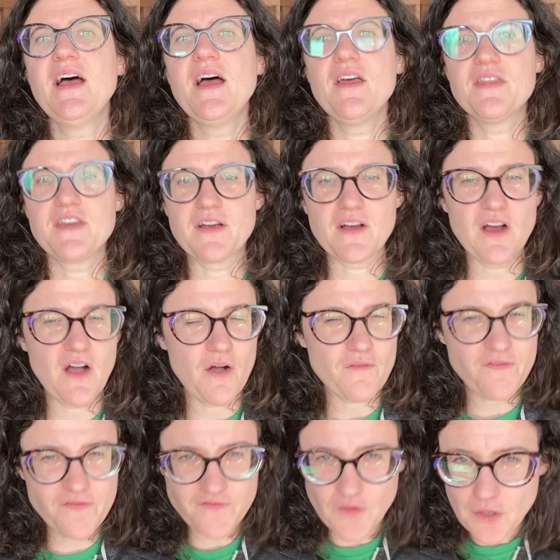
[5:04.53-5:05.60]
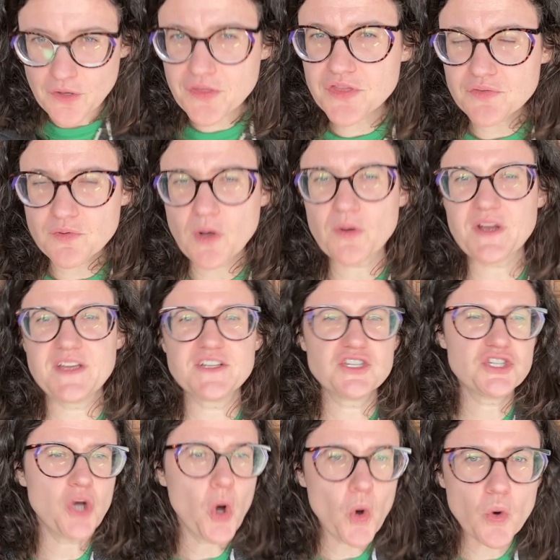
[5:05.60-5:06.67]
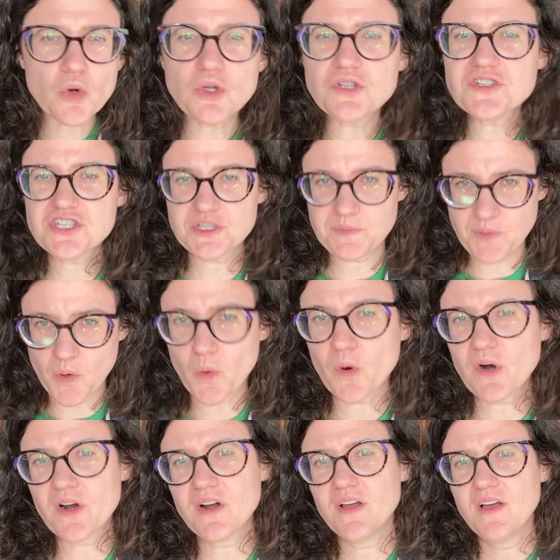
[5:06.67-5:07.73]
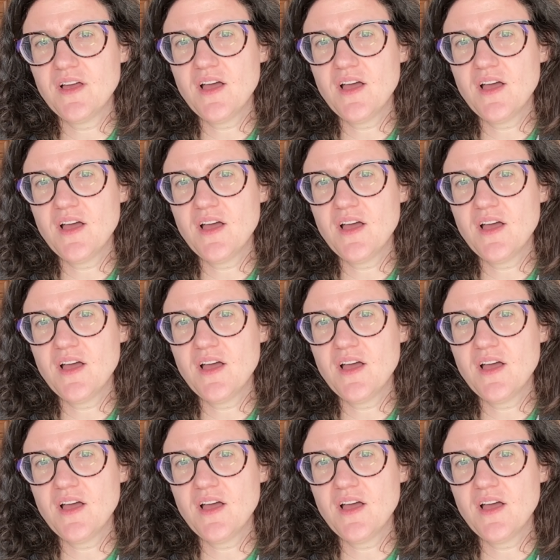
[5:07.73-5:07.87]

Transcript: their full-throated, total support